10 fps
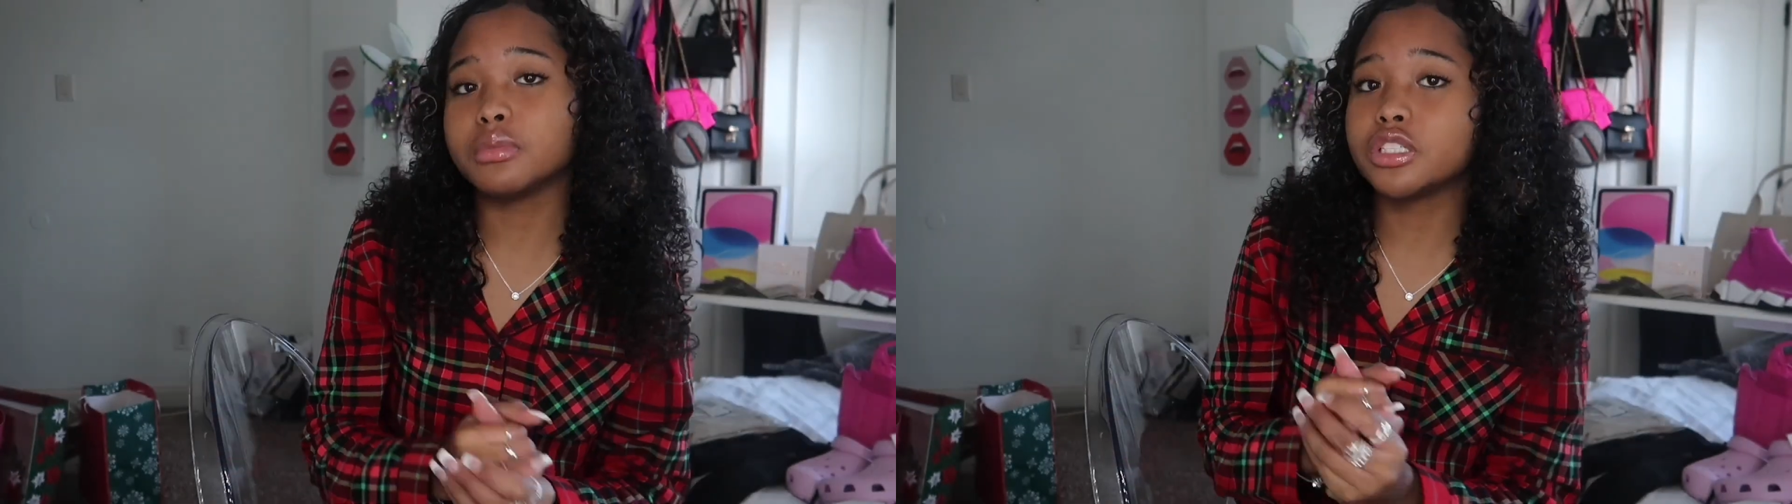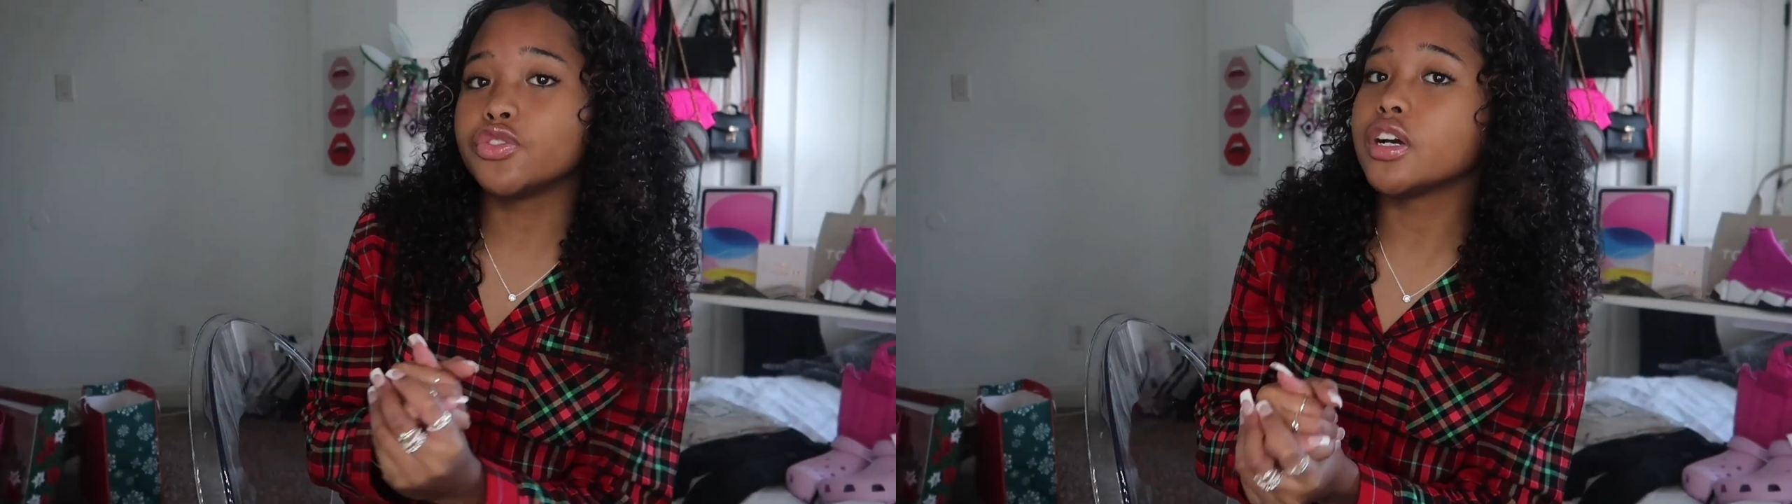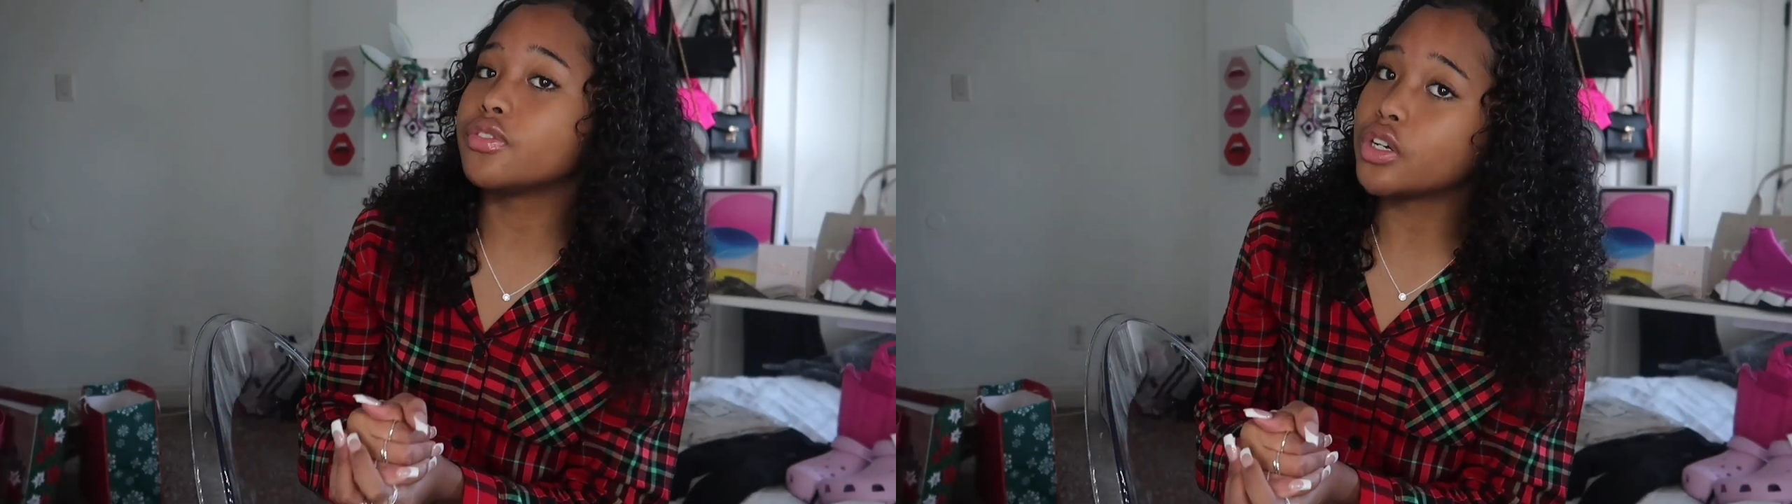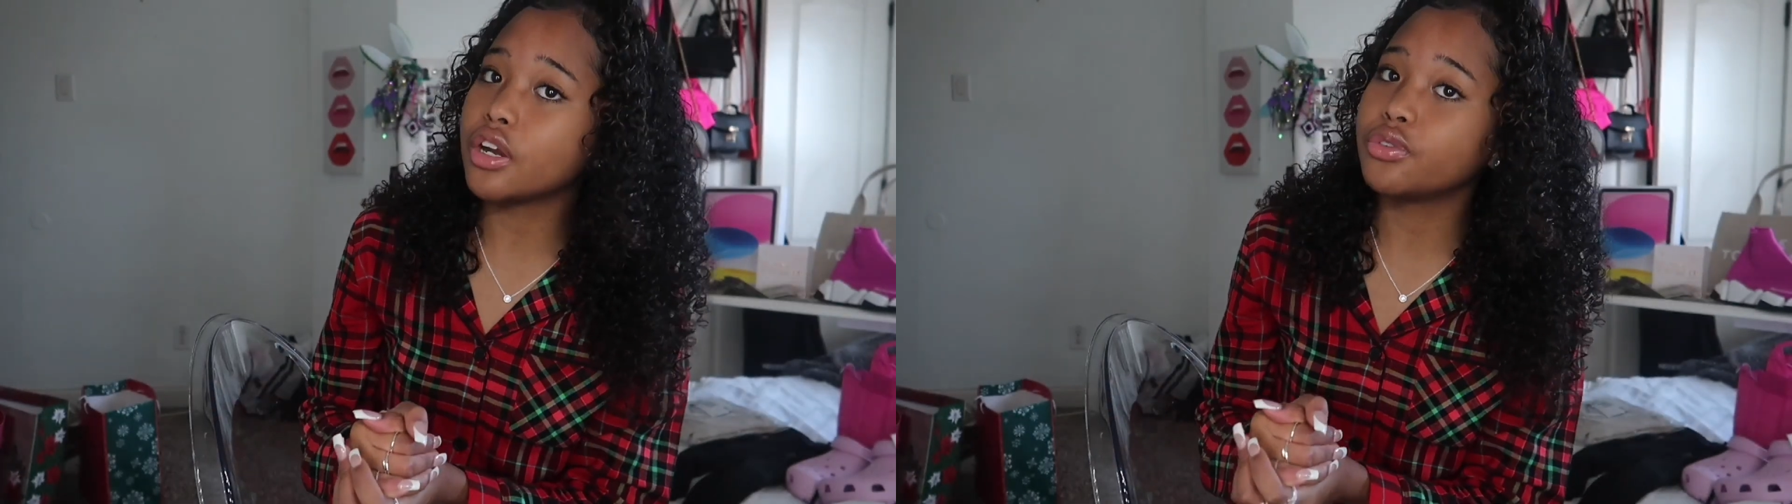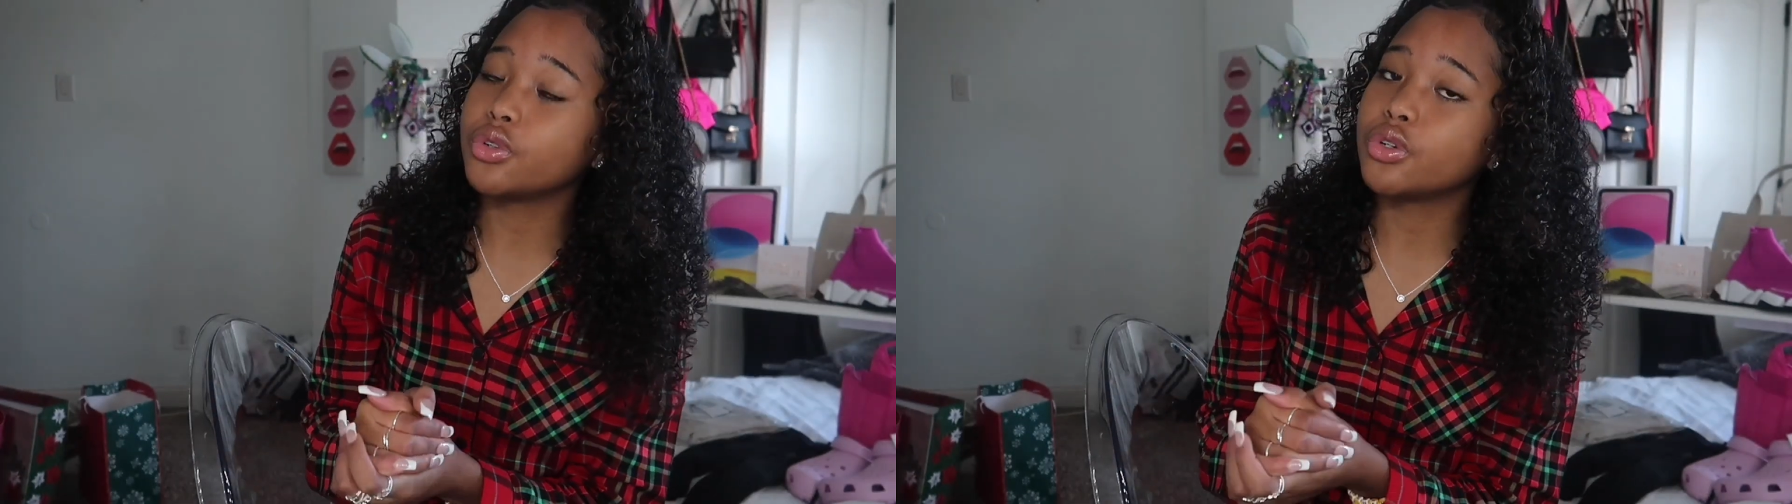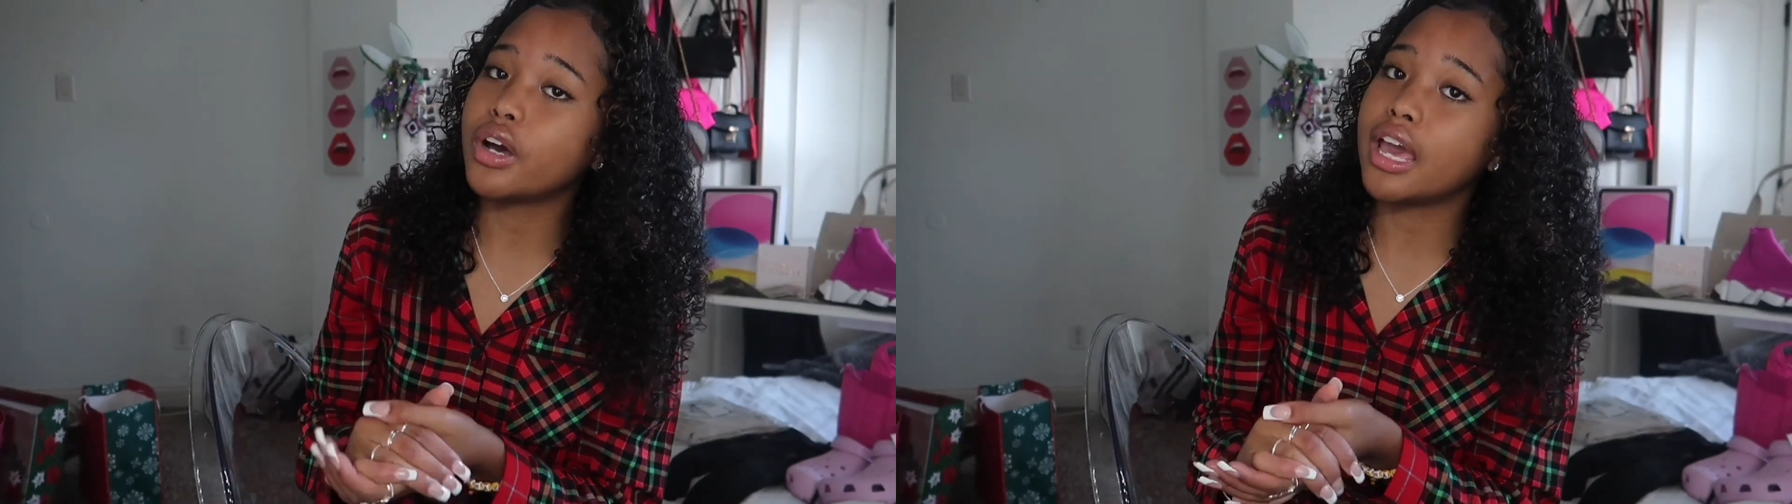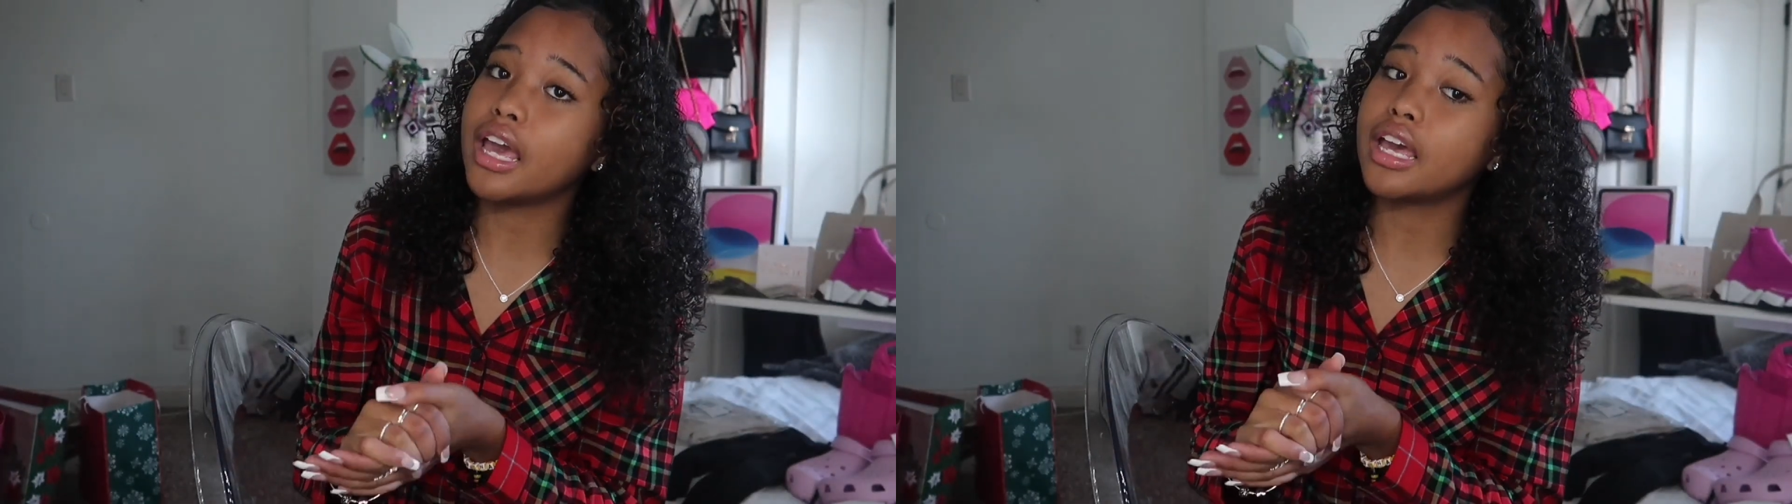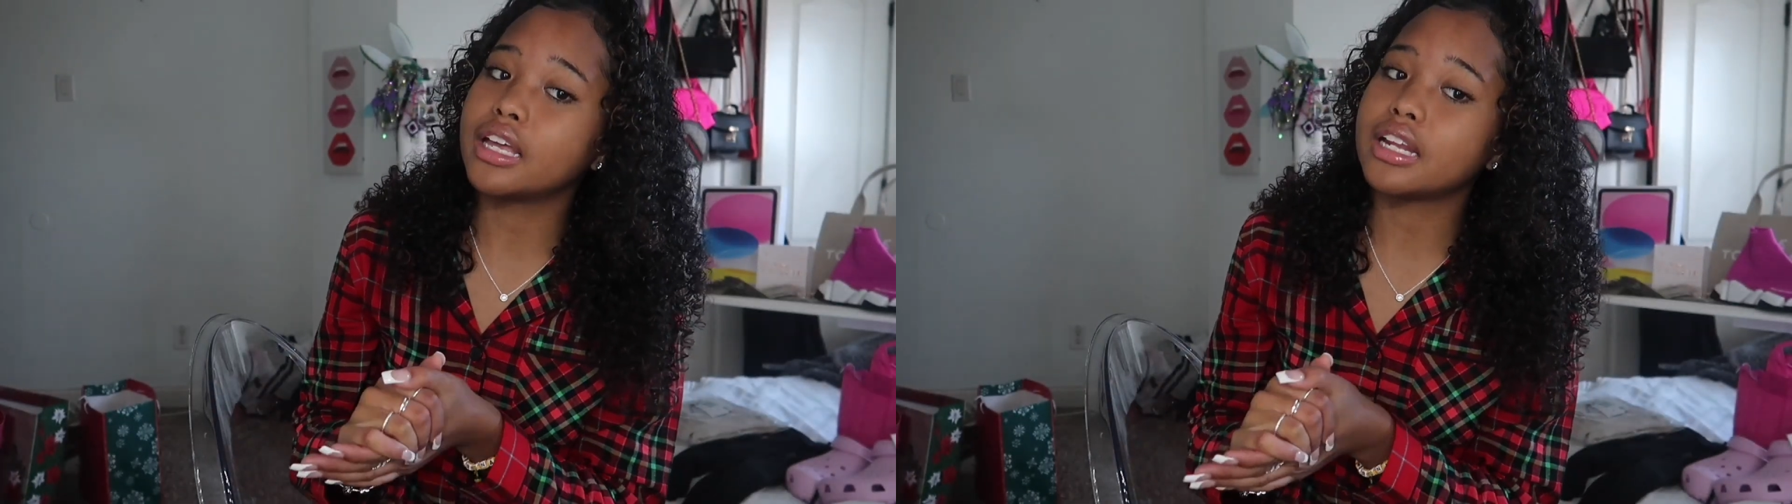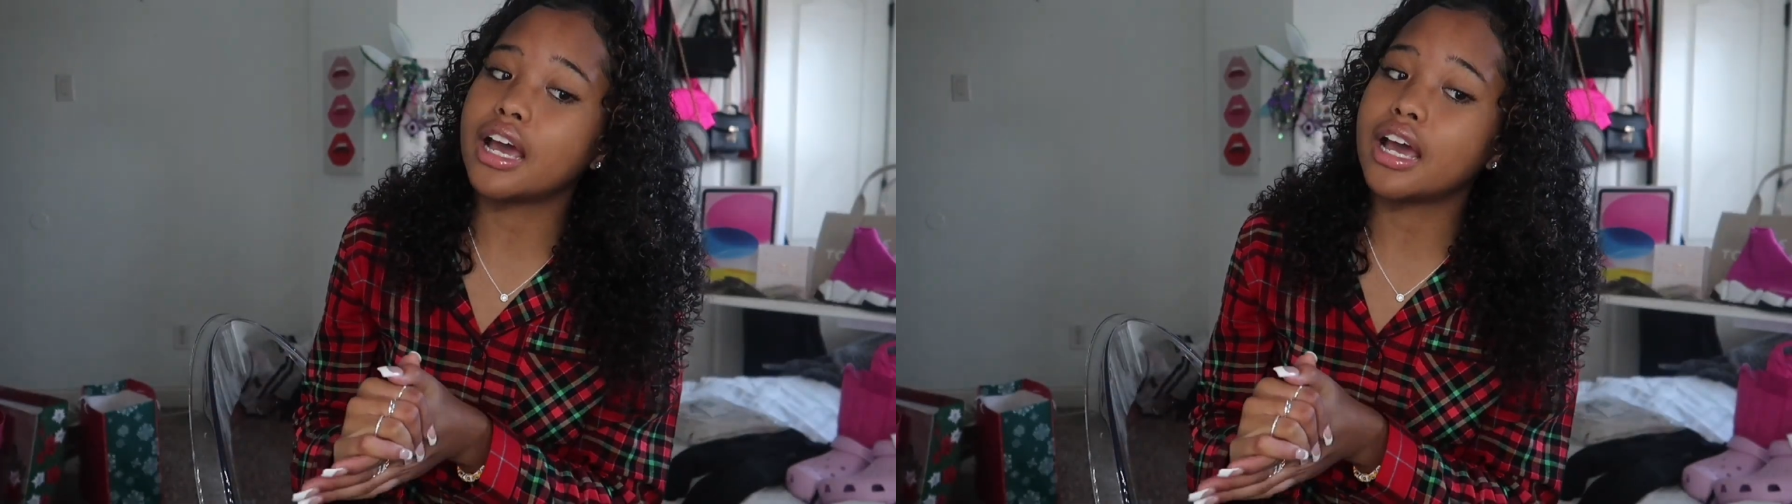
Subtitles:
I'm just forever grateful and